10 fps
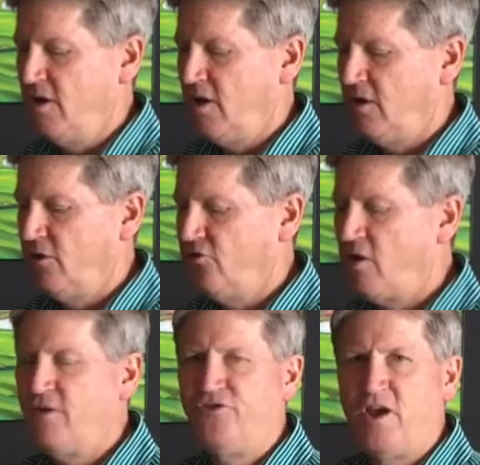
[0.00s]
And the
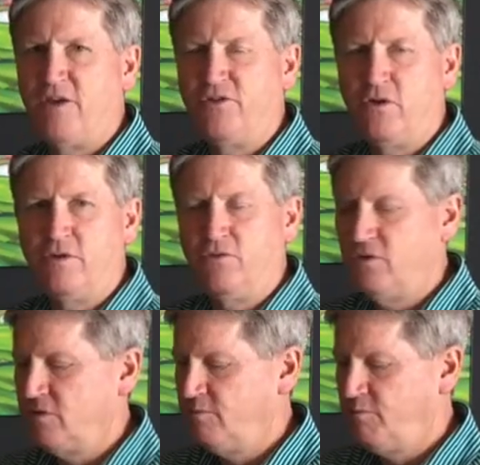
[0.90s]
drive shaft,
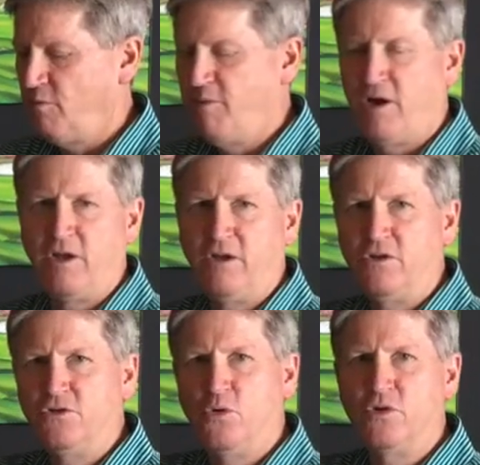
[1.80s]
however, is propelling
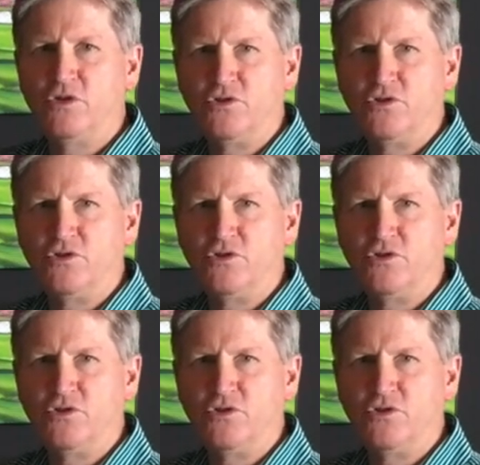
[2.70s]
those horses